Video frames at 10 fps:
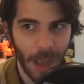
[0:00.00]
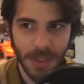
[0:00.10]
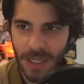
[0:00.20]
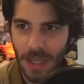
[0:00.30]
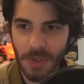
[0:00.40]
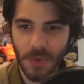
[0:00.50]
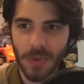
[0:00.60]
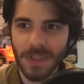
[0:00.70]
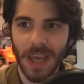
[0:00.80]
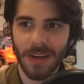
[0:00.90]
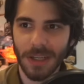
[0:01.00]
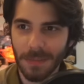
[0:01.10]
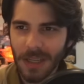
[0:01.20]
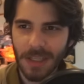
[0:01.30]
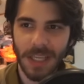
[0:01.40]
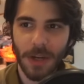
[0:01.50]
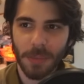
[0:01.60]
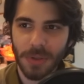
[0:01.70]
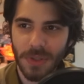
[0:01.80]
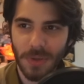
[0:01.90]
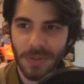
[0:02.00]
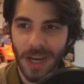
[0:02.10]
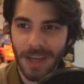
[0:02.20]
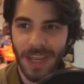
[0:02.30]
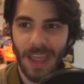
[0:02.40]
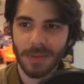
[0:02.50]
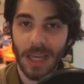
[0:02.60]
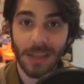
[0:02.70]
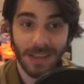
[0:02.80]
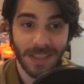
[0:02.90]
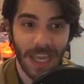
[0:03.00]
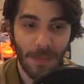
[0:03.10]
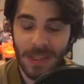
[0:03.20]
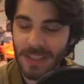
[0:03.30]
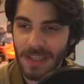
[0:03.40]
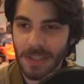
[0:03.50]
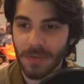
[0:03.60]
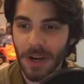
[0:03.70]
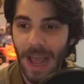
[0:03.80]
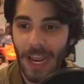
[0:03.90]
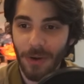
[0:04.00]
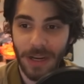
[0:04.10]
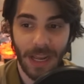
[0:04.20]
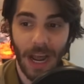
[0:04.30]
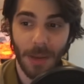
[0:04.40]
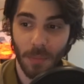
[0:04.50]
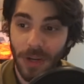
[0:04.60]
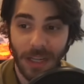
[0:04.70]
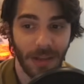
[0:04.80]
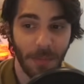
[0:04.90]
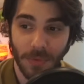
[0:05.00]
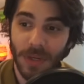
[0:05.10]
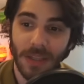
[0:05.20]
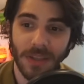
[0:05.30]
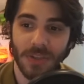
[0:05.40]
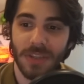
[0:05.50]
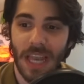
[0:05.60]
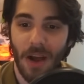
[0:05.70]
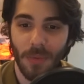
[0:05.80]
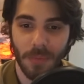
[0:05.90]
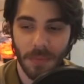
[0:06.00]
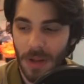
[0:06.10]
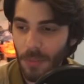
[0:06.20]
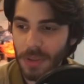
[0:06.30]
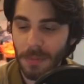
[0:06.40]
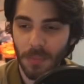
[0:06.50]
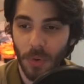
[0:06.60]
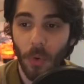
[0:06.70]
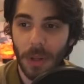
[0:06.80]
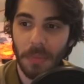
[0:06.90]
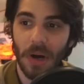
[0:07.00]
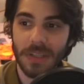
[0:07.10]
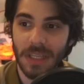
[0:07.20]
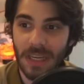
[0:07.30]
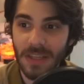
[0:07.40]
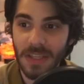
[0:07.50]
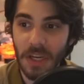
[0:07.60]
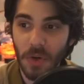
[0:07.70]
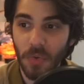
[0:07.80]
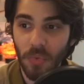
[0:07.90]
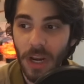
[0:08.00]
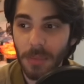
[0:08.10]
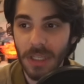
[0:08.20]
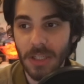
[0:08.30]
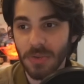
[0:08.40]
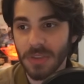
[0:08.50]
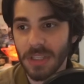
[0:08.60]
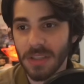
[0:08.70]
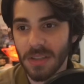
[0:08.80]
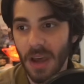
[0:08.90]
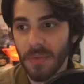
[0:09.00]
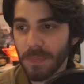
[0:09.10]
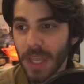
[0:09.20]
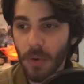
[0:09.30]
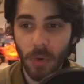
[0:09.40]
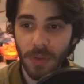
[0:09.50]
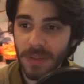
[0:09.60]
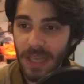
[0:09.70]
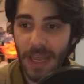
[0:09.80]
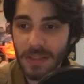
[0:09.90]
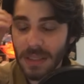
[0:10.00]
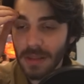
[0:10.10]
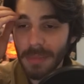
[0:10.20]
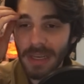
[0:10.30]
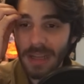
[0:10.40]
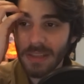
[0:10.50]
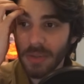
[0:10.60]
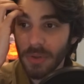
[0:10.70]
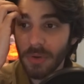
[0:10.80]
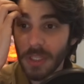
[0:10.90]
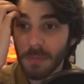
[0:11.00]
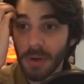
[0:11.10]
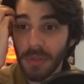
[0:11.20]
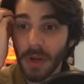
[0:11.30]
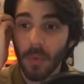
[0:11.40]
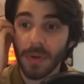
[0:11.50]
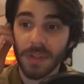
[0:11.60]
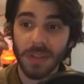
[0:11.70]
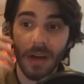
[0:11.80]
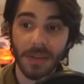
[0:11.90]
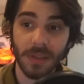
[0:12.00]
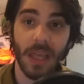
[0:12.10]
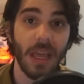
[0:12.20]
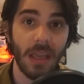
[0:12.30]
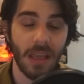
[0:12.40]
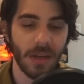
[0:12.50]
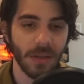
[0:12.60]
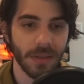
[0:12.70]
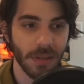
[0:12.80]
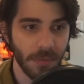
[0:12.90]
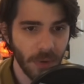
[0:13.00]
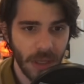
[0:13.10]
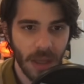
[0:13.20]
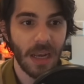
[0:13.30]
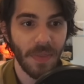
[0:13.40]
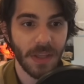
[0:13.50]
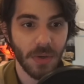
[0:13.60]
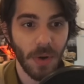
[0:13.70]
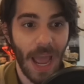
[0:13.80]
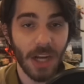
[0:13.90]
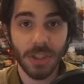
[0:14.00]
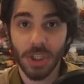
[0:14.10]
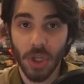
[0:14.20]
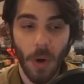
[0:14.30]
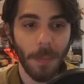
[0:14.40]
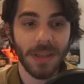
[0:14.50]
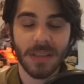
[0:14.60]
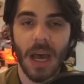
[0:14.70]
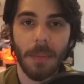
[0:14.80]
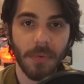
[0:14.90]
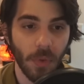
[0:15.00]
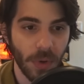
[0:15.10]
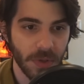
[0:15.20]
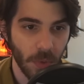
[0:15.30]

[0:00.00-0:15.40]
am checking out a source that JaegerPlatoon.net that Lati gave me and says is very accurate, and I've been reading this just now with the recording pause, and it is incredibly interesting stuff. They ordered the tanks in the mid-1930s, but there was a delay in the delivery, and they don't actually show up in time for the Winter